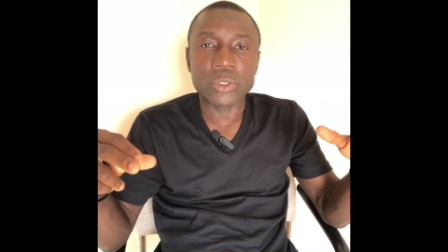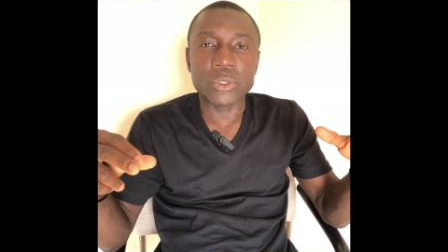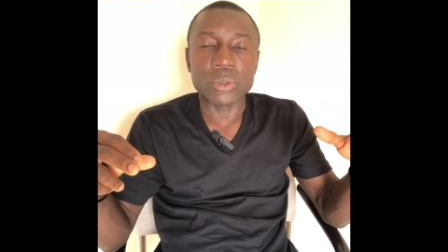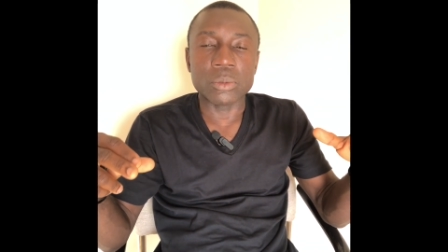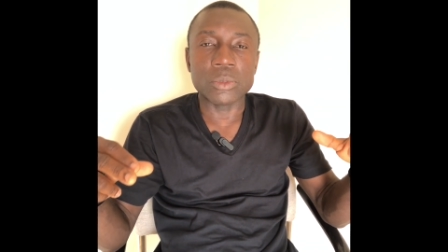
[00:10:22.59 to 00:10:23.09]

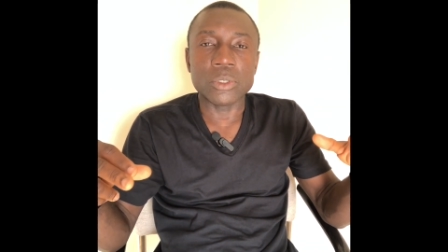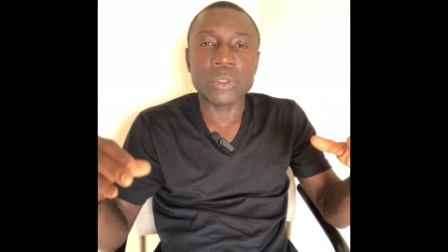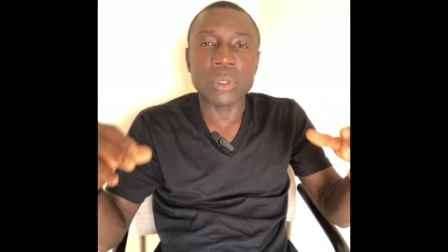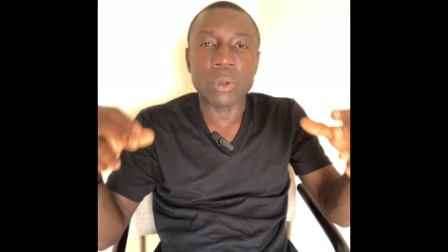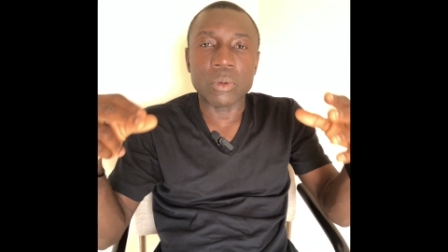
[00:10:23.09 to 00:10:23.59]
to
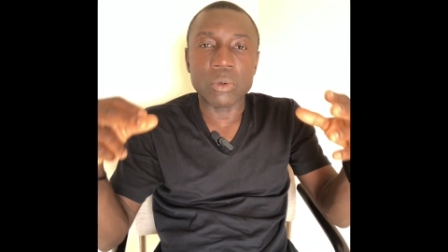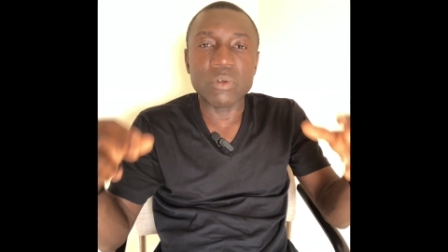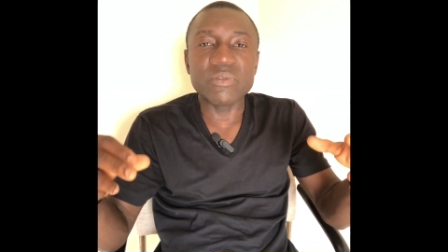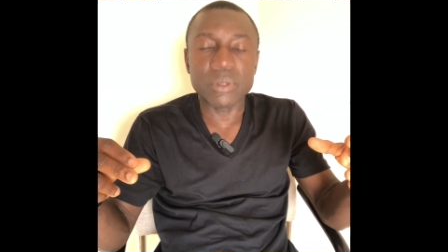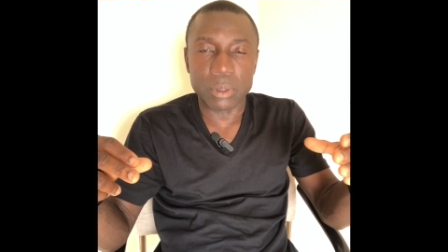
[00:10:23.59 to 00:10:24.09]
your
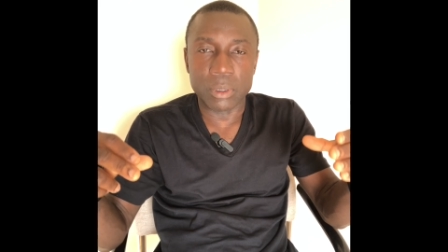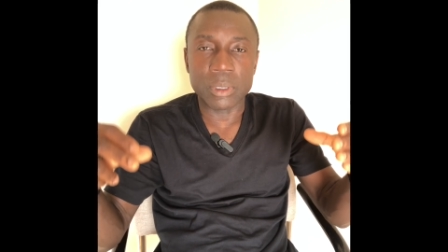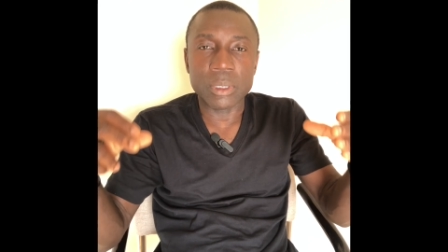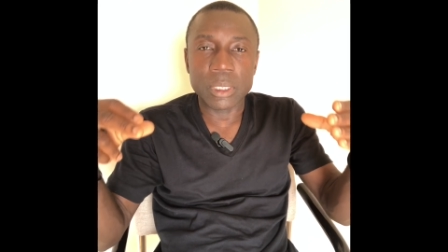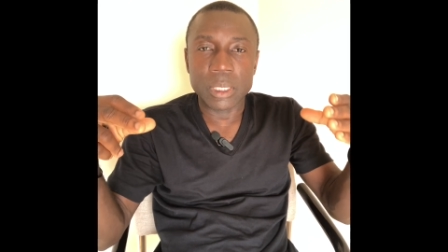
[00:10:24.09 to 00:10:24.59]

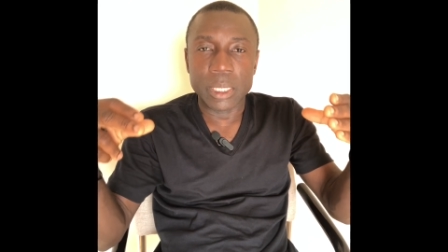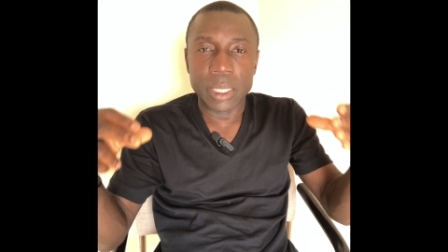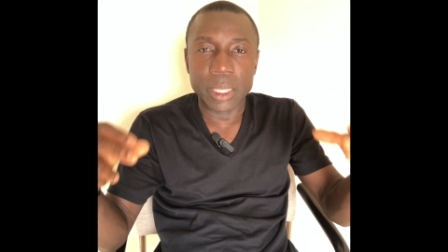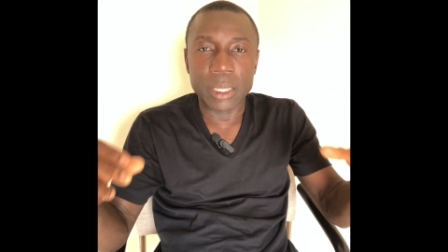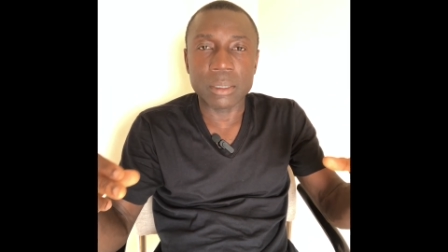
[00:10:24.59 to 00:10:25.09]
overall
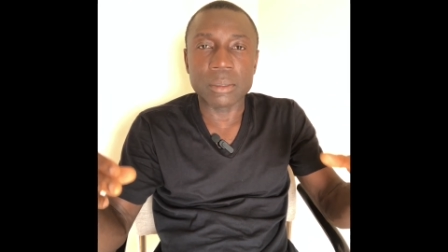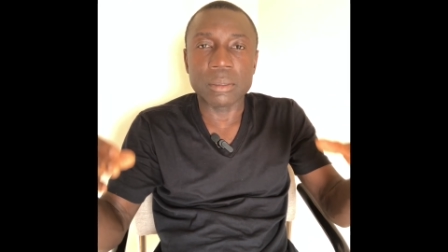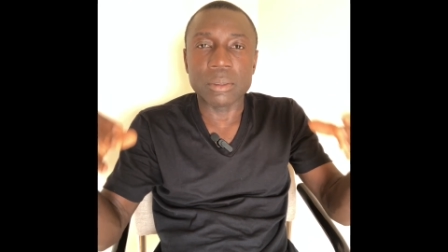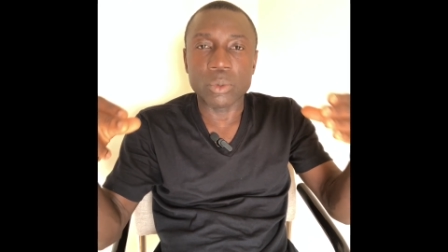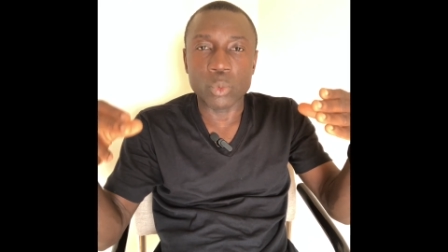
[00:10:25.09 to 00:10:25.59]
health
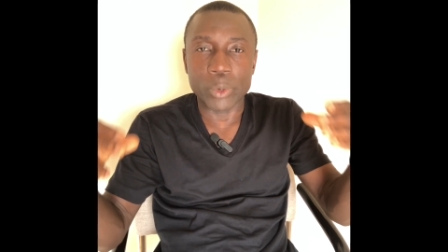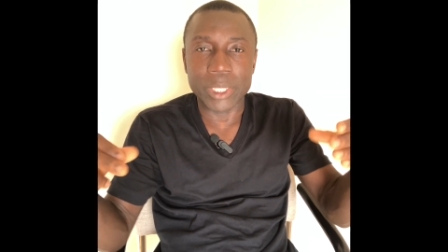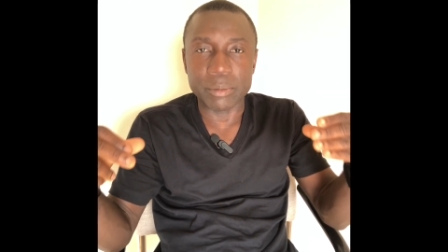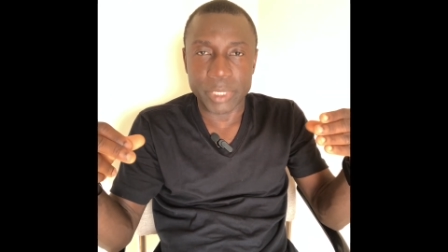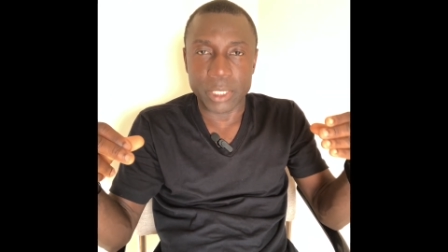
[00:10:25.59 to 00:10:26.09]

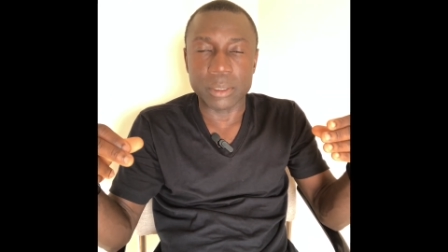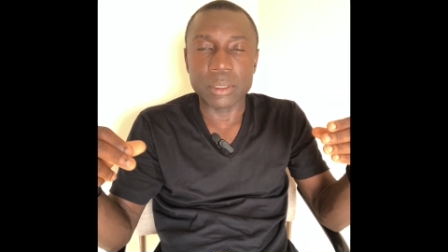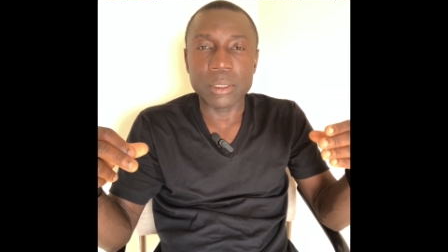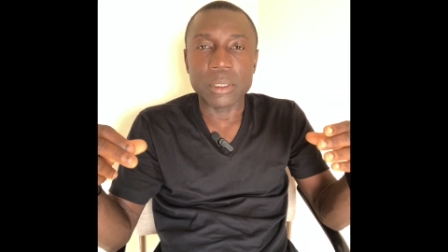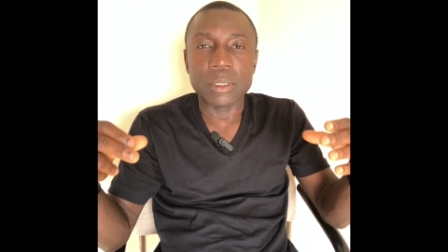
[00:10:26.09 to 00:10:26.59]
well being,